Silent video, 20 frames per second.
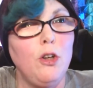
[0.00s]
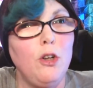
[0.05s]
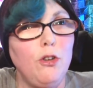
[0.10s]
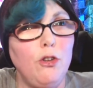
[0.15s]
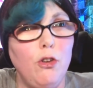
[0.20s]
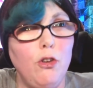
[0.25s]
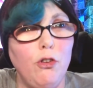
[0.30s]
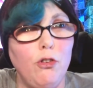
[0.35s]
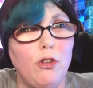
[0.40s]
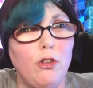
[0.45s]

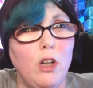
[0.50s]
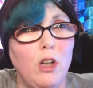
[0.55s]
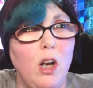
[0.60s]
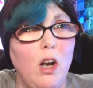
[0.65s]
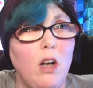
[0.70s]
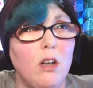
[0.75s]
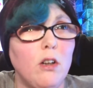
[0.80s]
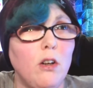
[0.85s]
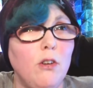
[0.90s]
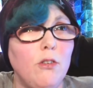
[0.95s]
Usually
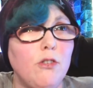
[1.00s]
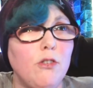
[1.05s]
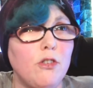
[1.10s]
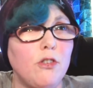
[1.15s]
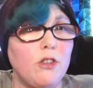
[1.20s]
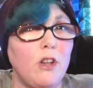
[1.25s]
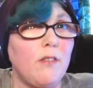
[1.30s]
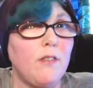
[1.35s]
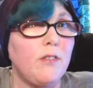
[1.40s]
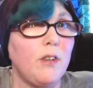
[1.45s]
I go to
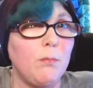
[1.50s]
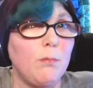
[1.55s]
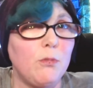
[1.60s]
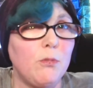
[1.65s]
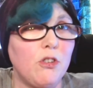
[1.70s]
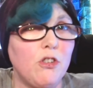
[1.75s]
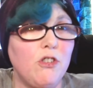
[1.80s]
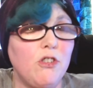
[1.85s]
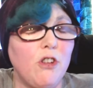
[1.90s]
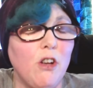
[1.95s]

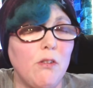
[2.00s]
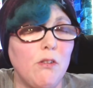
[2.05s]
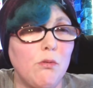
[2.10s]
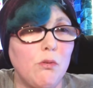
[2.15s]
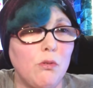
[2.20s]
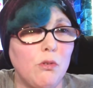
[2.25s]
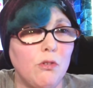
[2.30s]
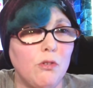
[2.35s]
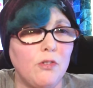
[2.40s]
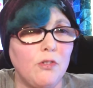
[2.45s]
Southampton
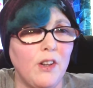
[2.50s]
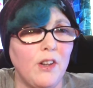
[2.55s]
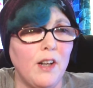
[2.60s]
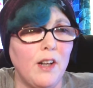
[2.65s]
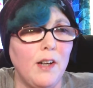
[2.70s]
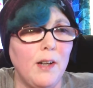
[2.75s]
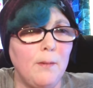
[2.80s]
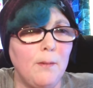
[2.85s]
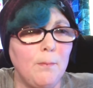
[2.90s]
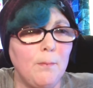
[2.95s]
General for
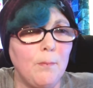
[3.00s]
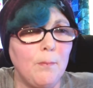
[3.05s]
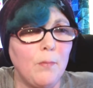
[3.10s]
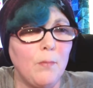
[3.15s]
that,